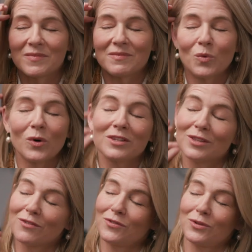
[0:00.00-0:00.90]
worked
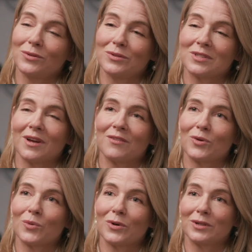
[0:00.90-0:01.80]
in the foods of
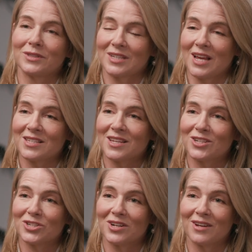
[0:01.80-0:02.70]
the world, the test
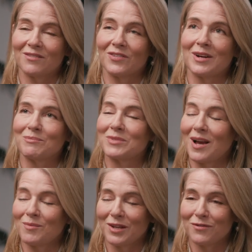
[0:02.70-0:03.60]
kitchen of
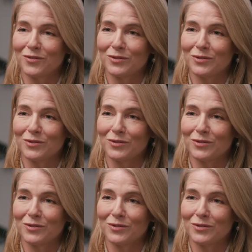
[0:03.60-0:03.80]
Time Life